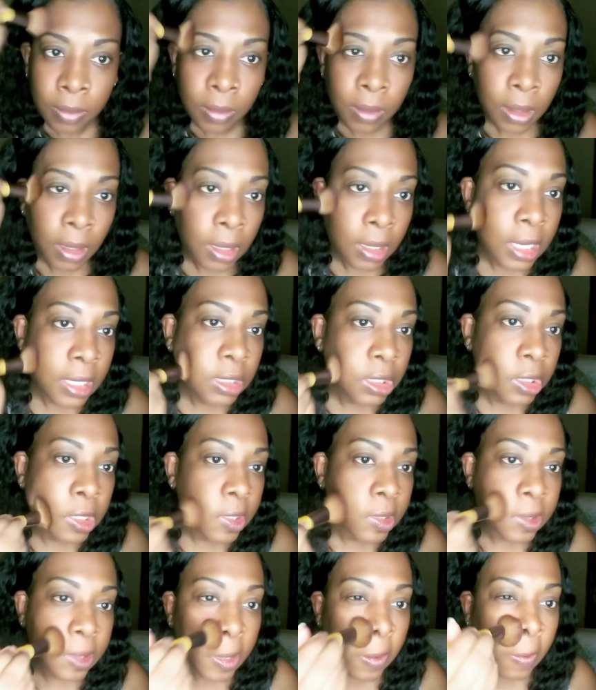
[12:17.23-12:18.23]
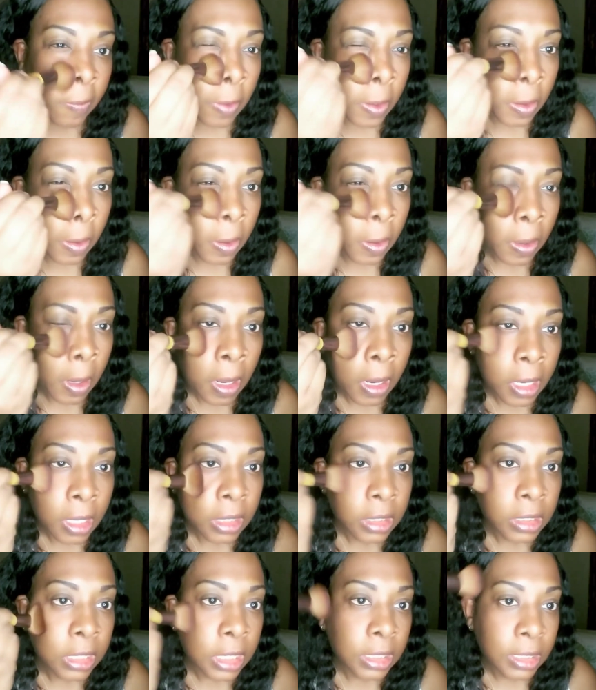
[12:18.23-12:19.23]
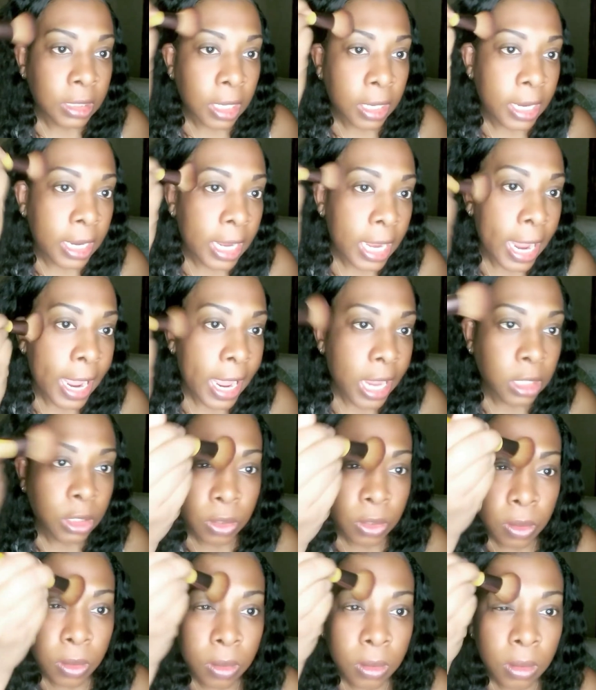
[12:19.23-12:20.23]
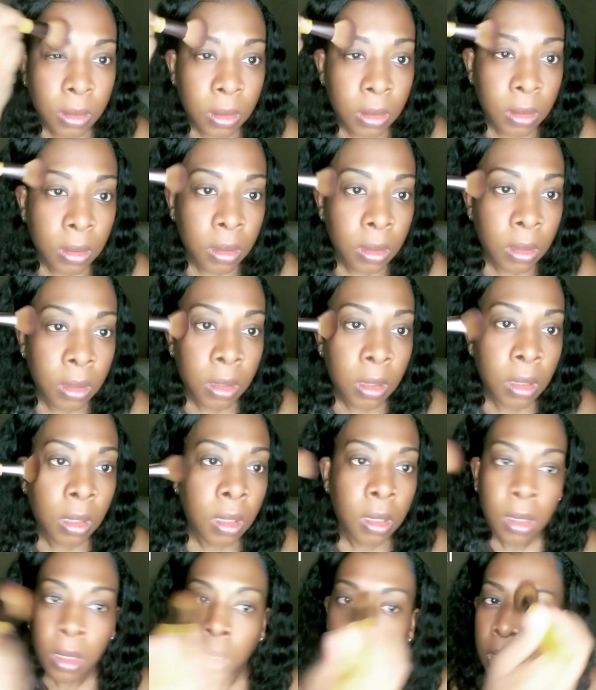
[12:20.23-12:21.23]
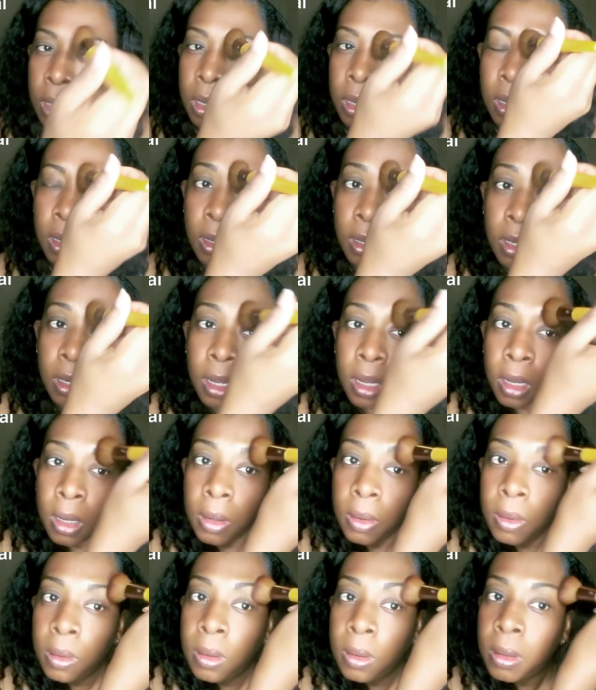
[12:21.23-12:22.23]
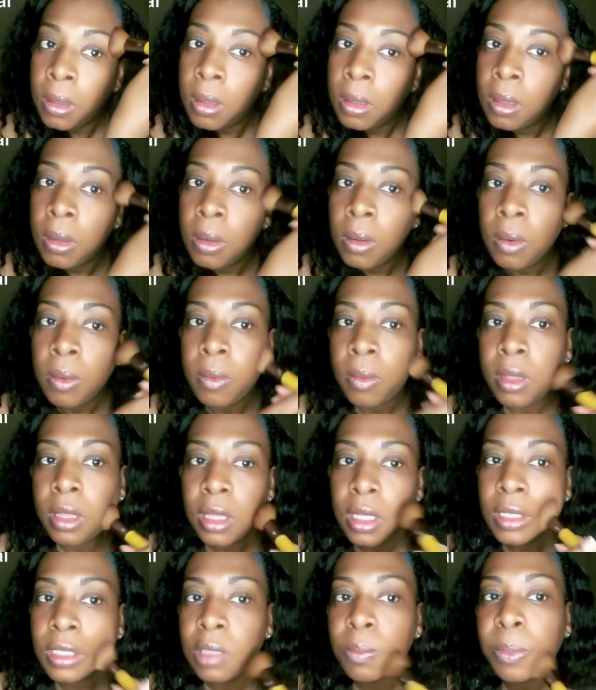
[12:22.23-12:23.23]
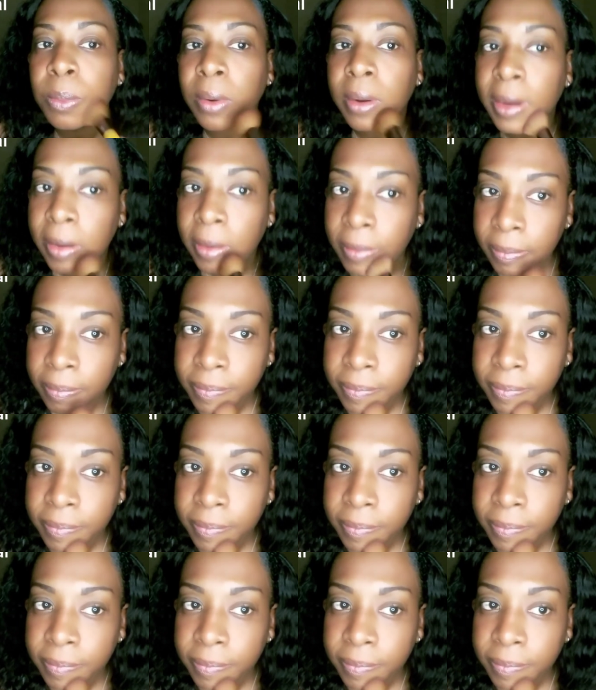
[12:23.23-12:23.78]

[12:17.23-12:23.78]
and that's just give you just a natural glow with this brow